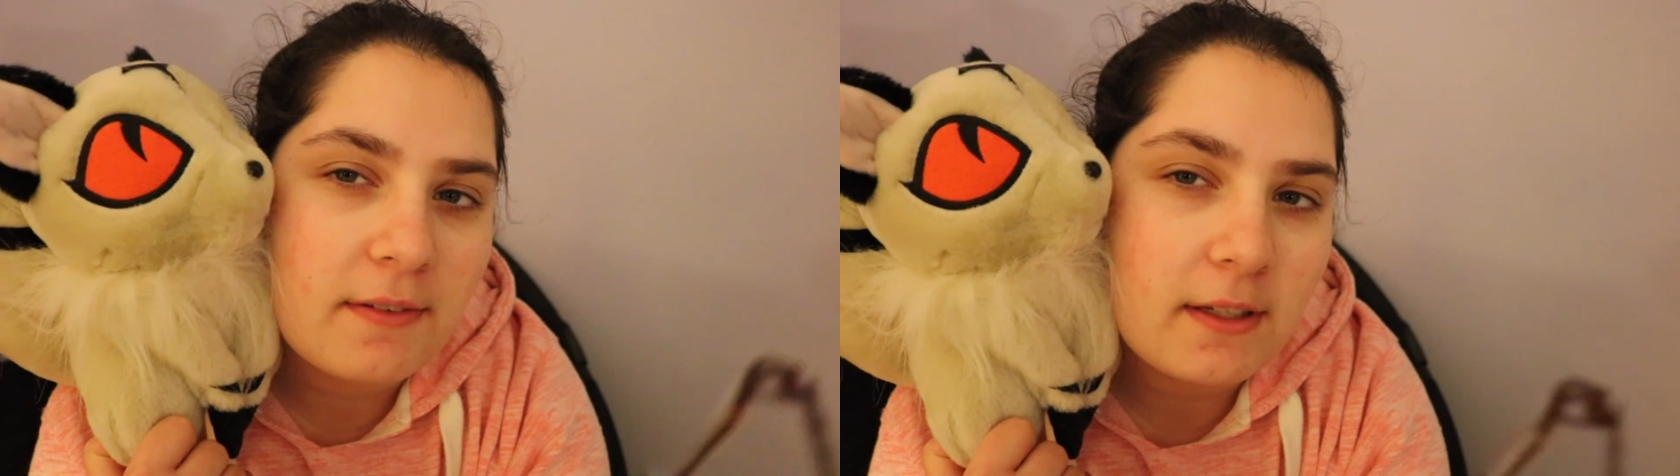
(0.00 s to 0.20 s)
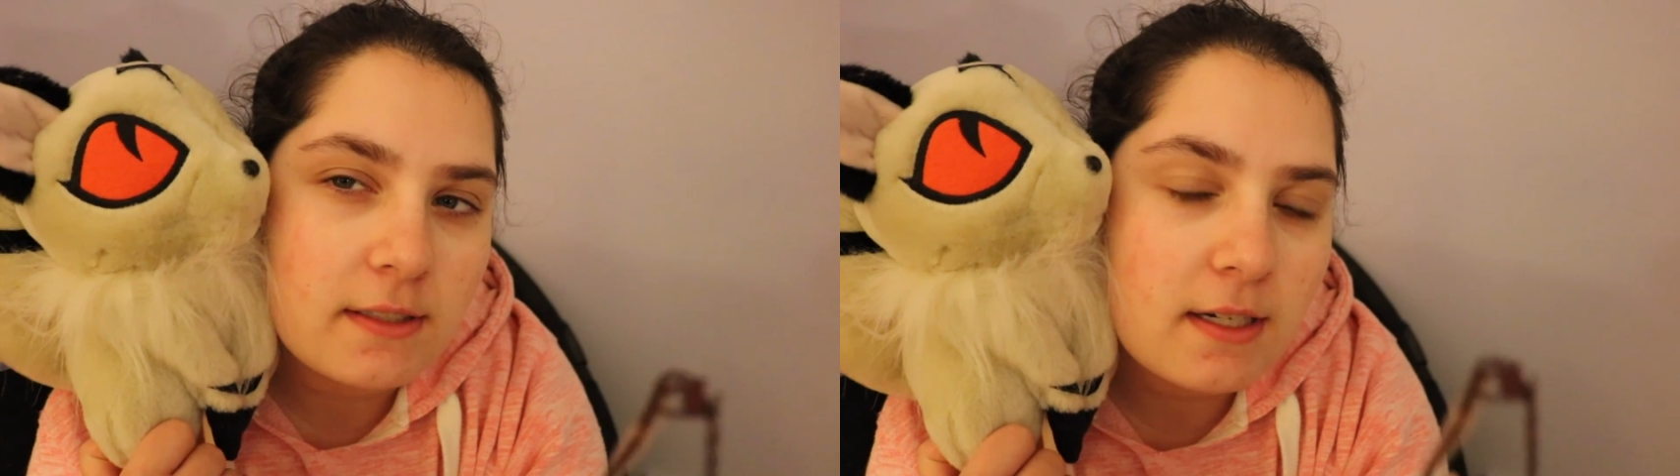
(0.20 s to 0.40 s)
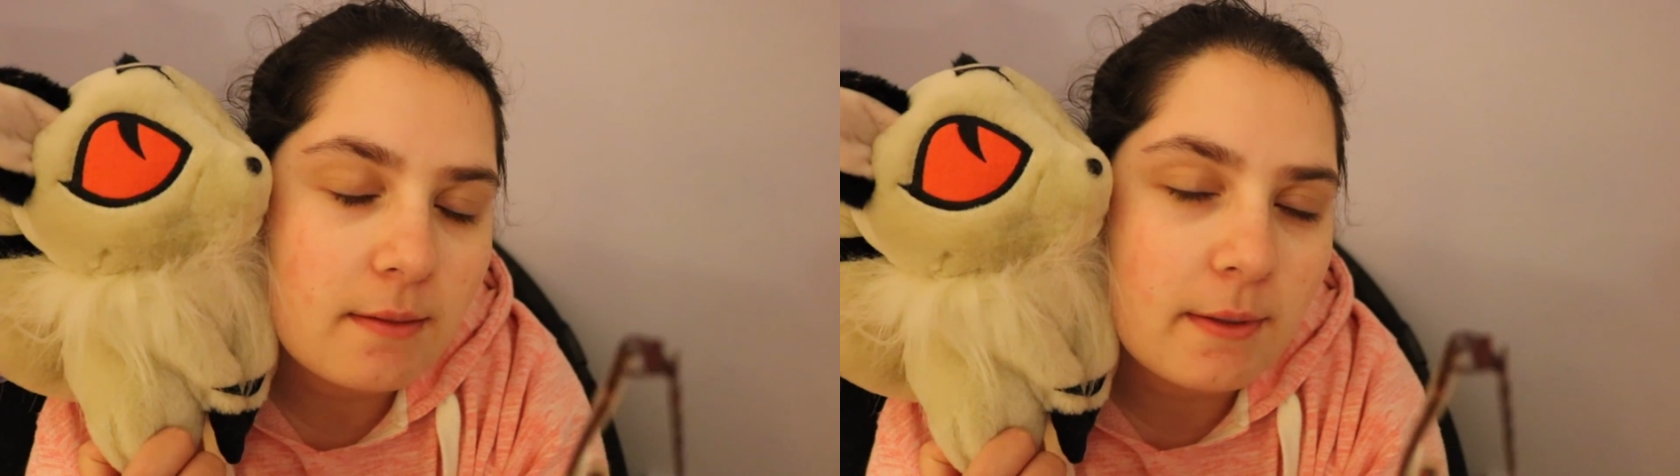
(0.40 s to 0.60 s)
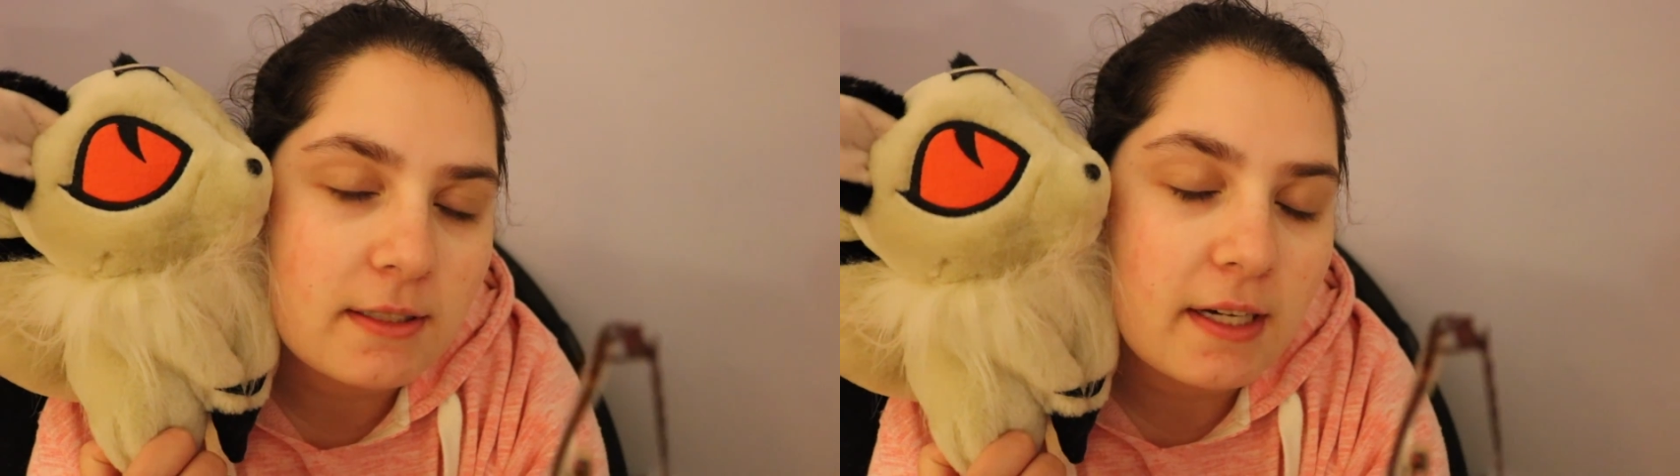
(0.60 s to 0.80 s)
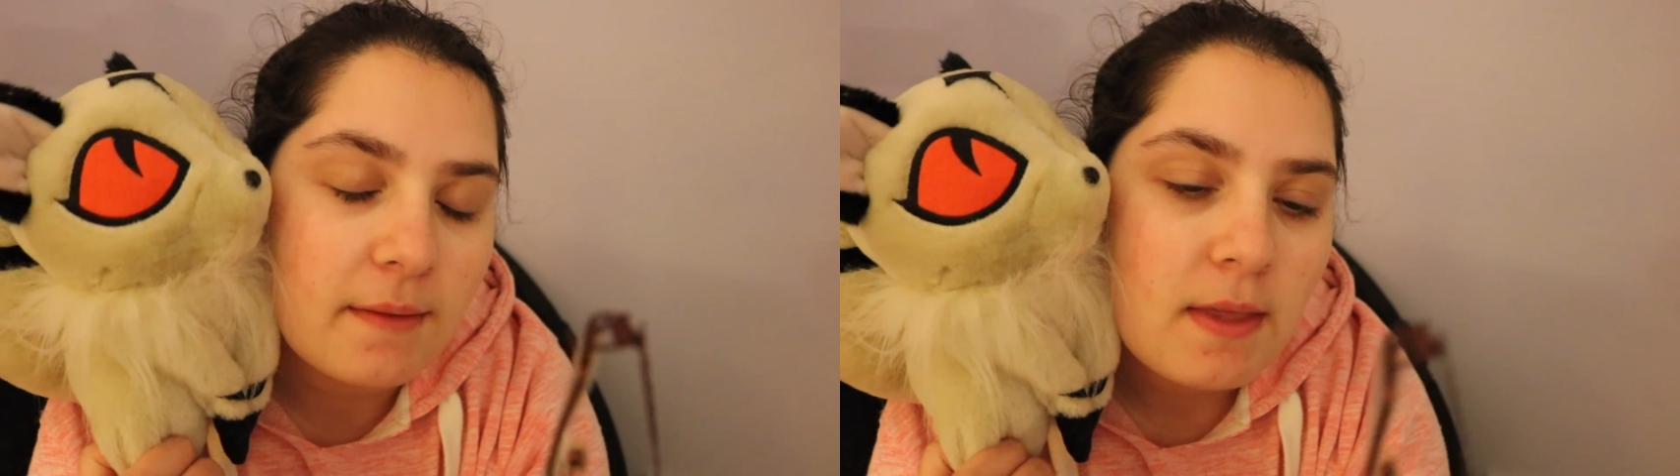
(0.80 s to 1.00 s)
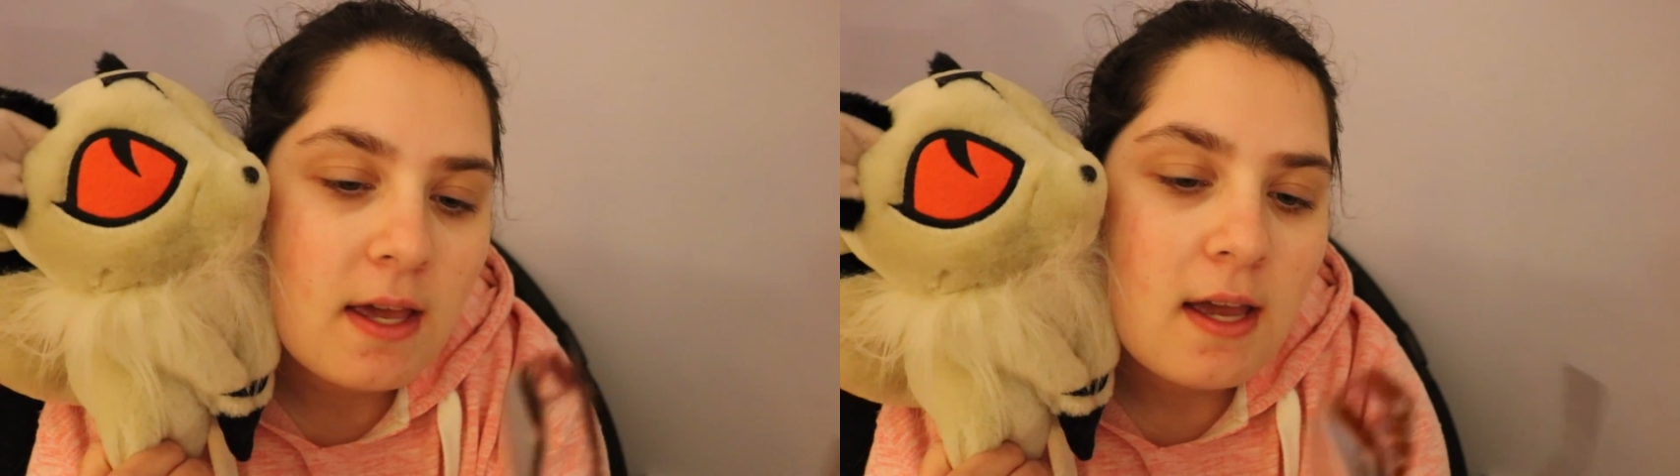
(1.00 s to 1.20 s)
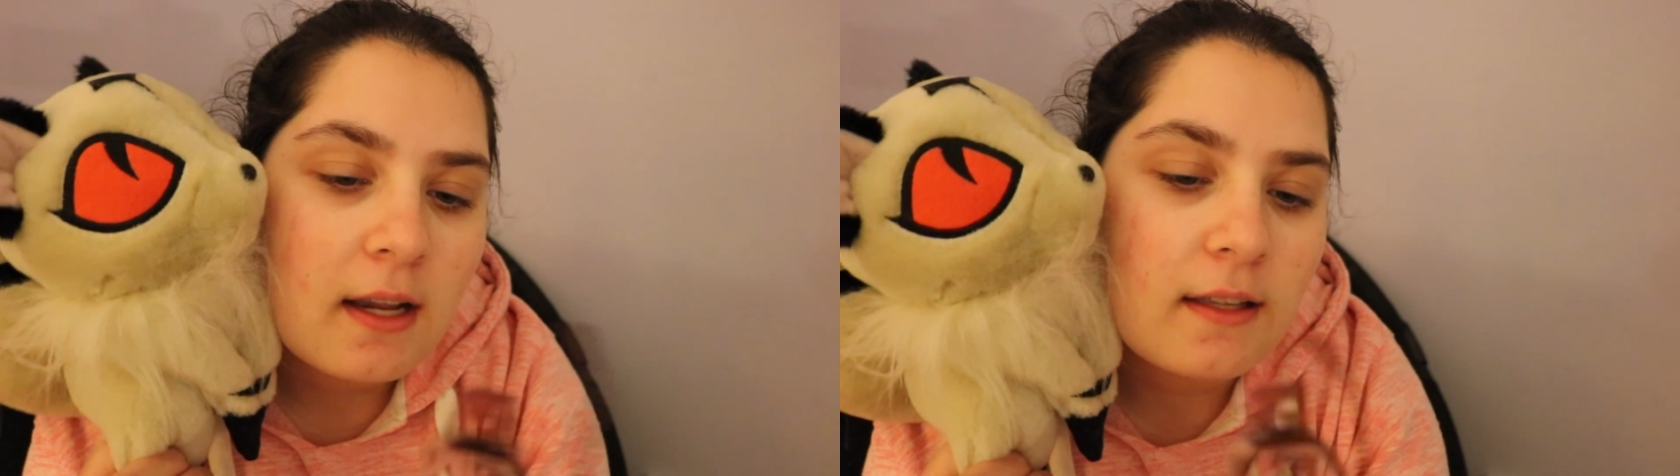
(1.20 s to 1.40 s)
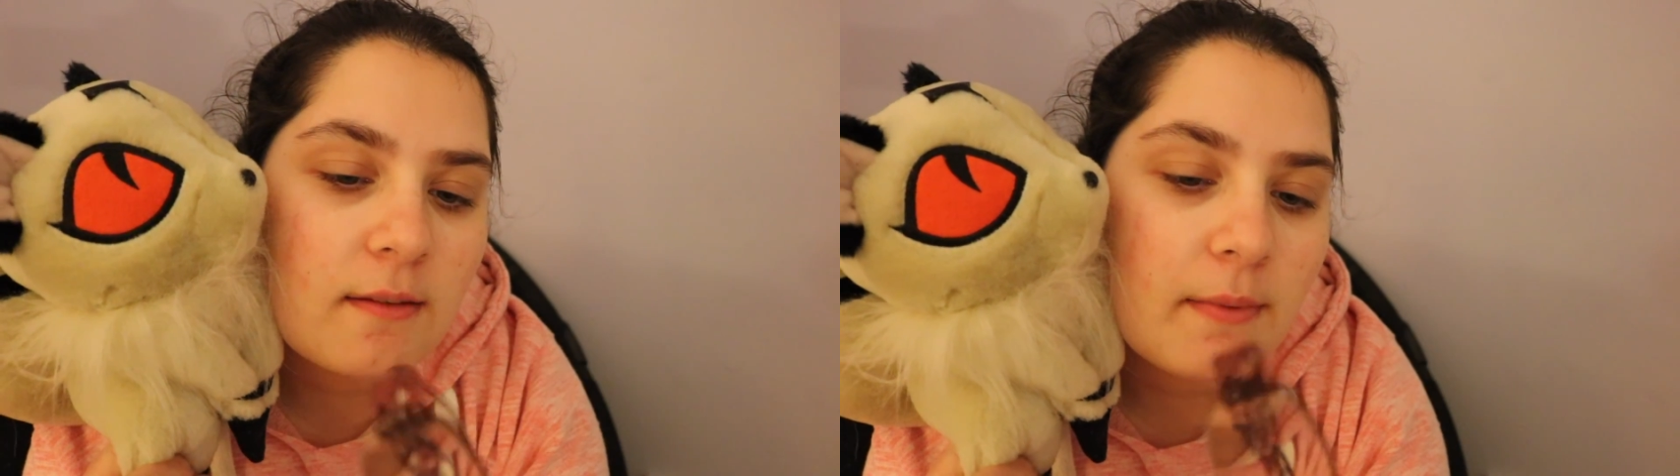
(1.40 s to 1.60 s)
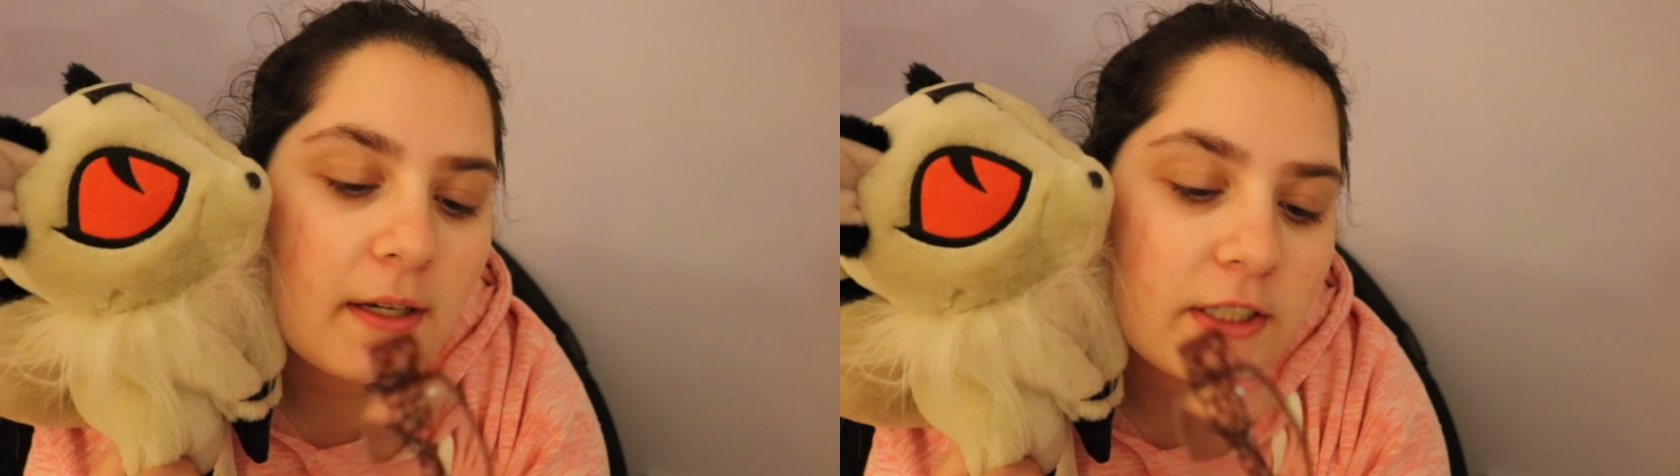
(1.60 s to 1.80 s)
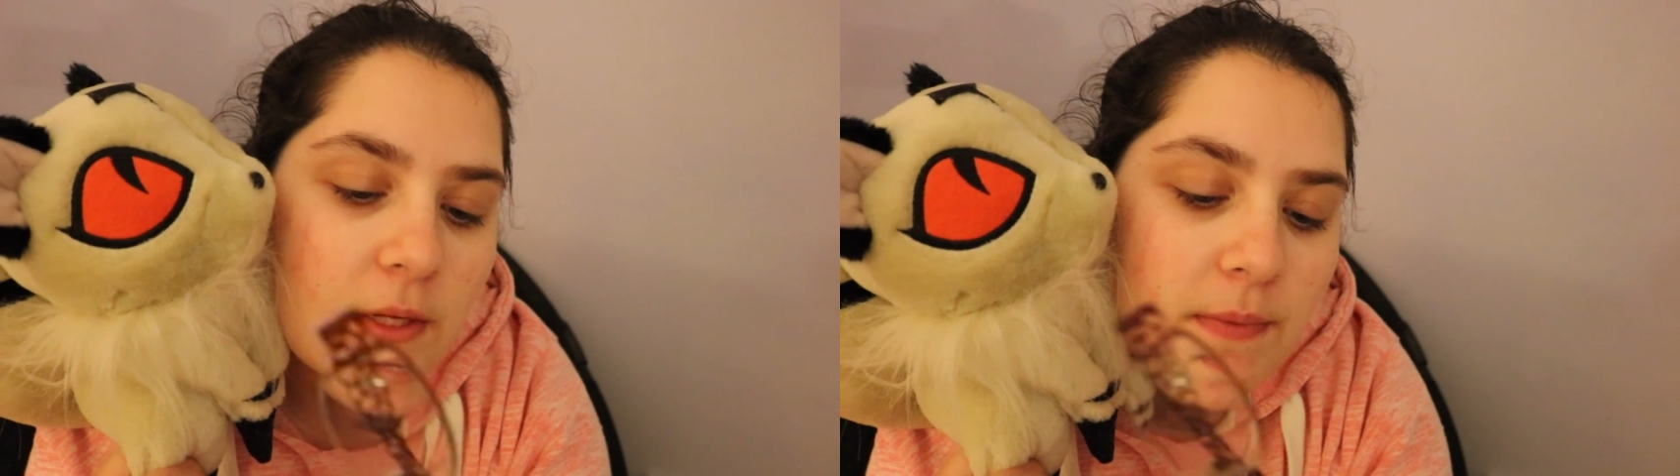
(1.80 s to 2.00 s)
I feel like talking about today because that's my
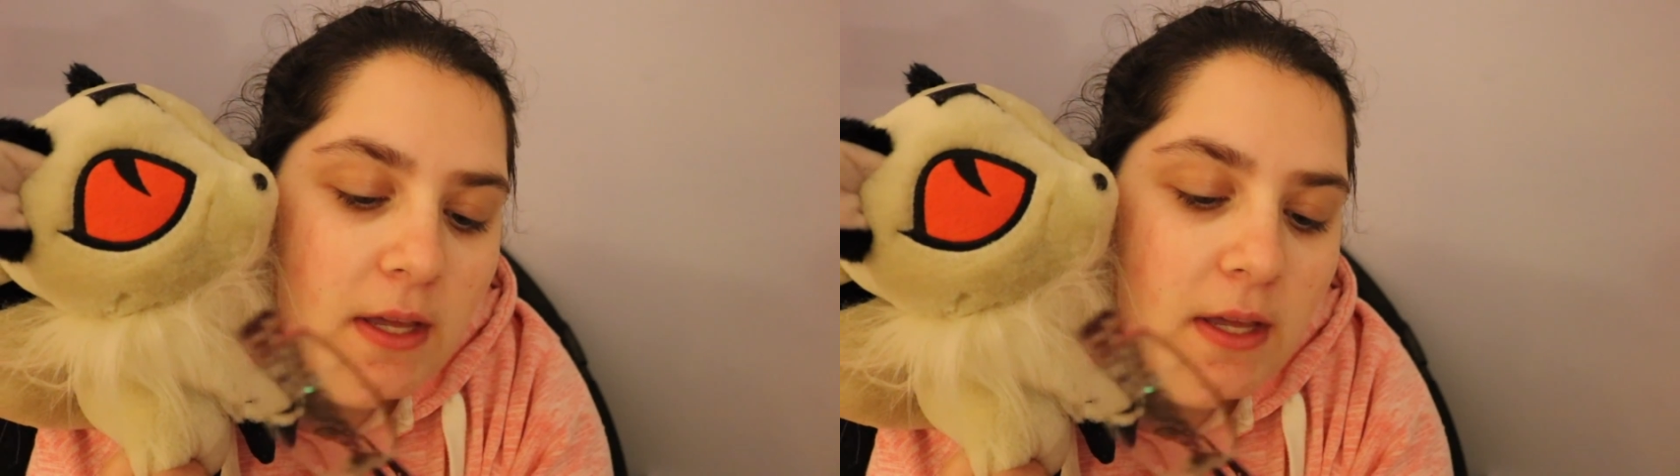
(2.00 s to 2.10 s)
issue.